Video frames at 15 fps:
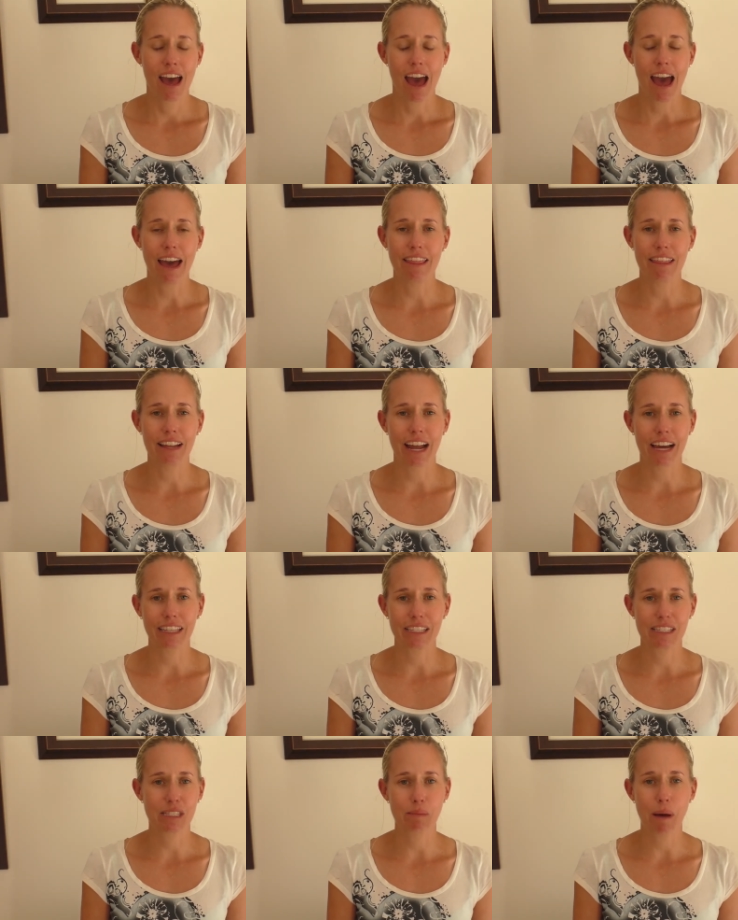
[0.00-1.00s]
And then, like,
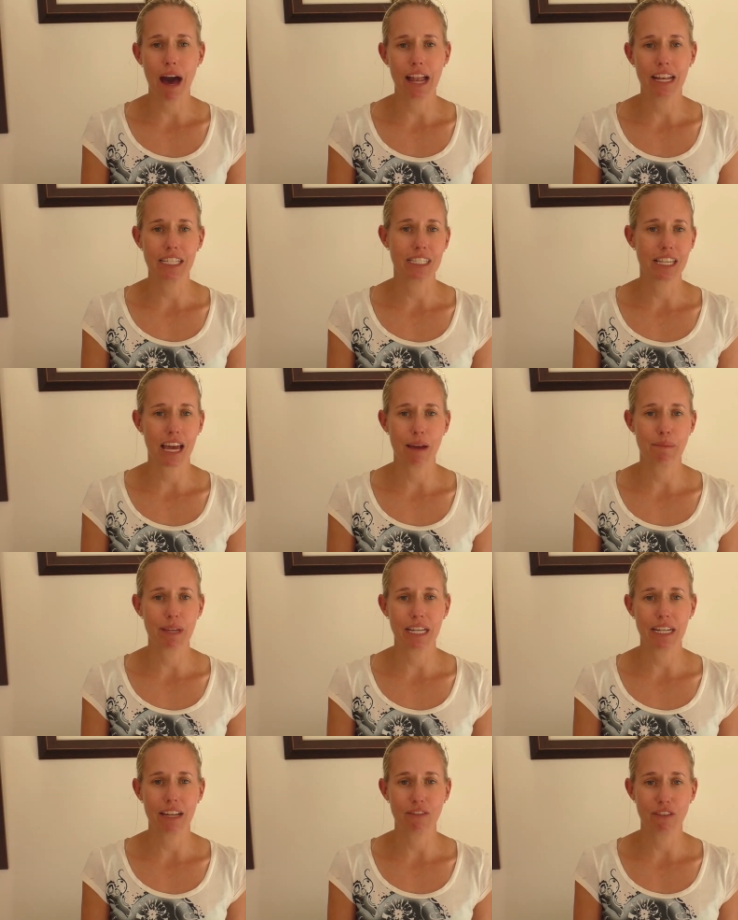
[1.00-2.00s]
the smile is, I
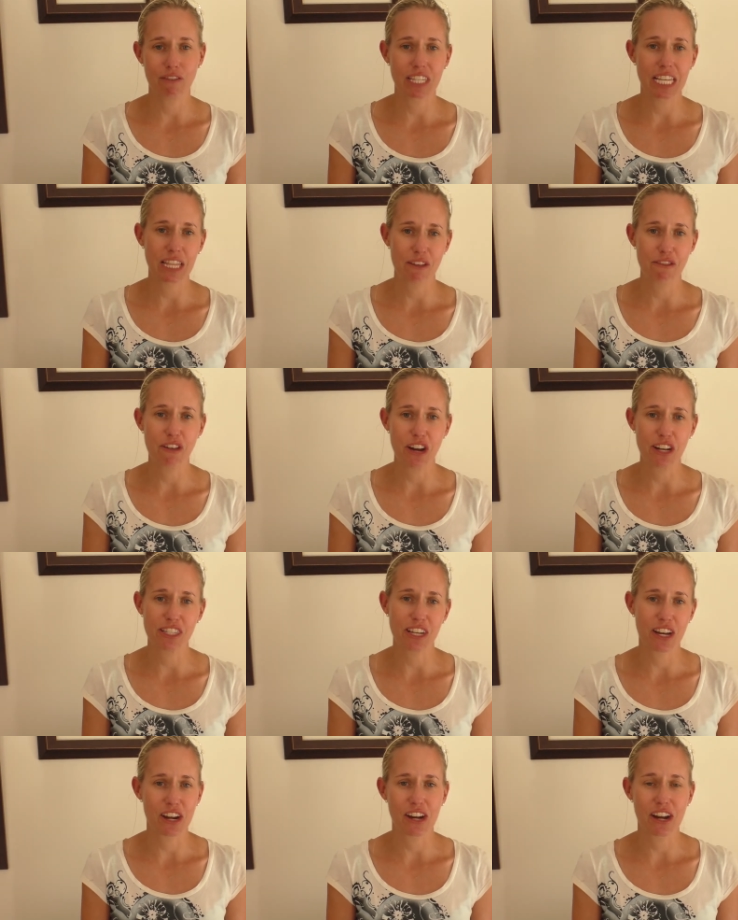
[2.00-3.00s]
mean, if you've seen the
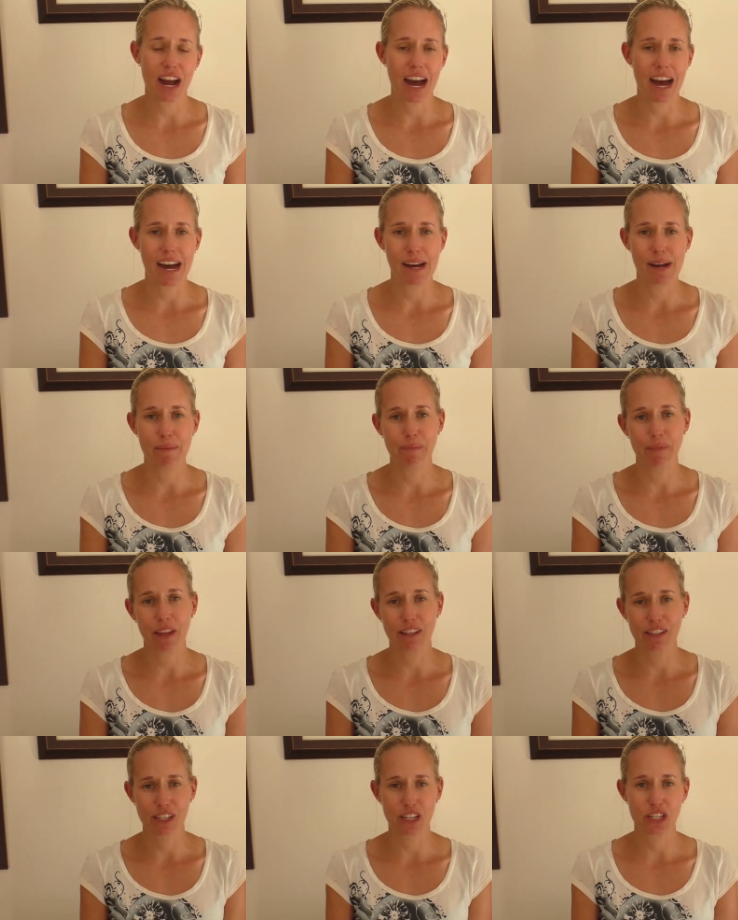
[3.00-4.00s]
photo
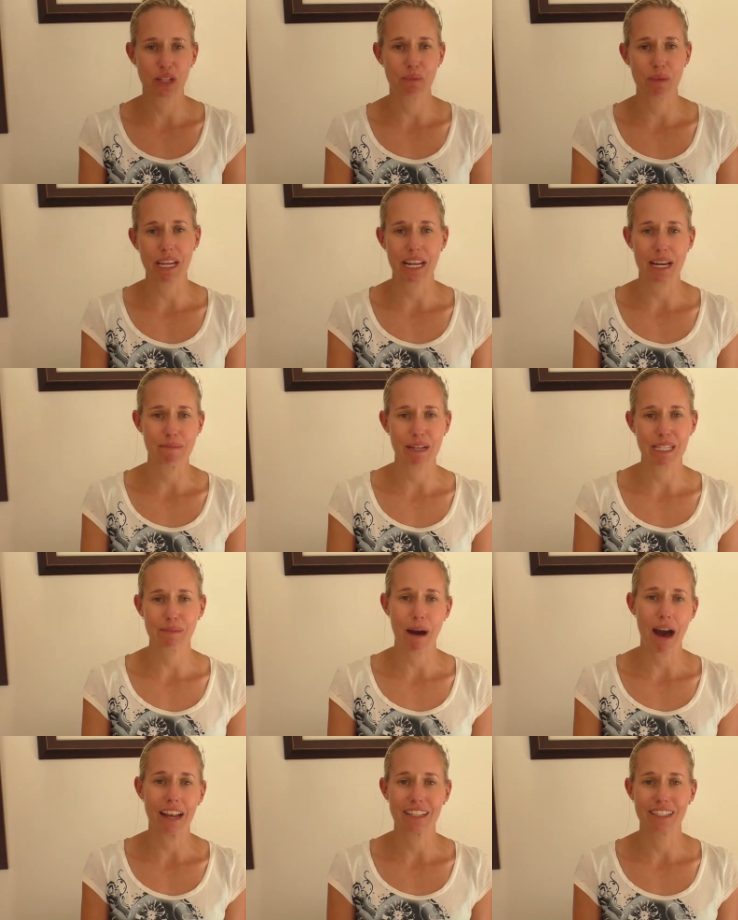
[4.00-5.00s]
on social media, my
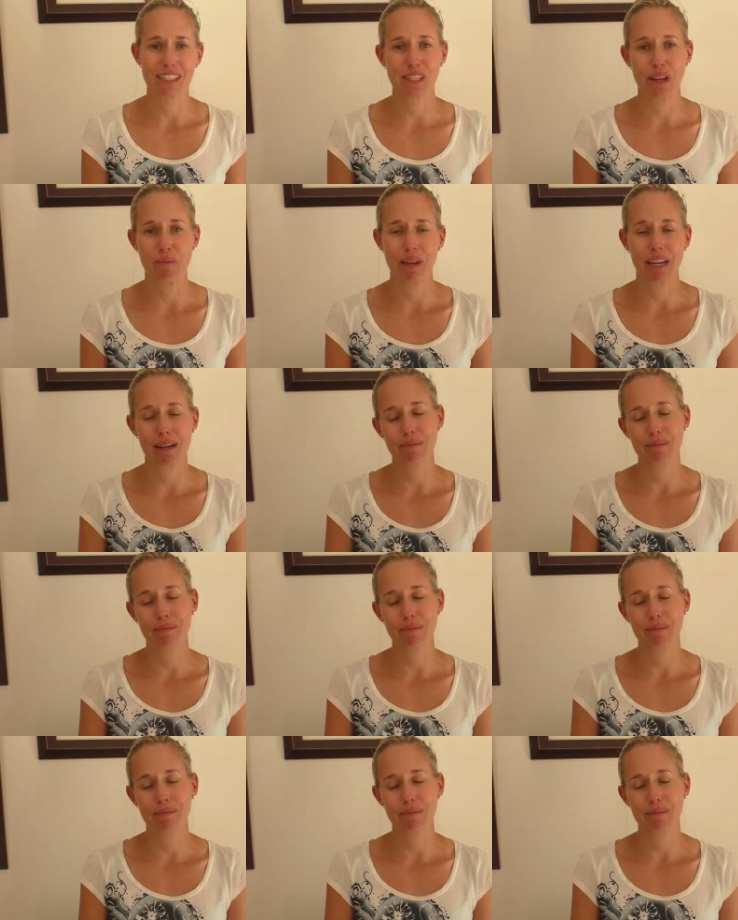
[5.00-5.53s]
smile is just so big.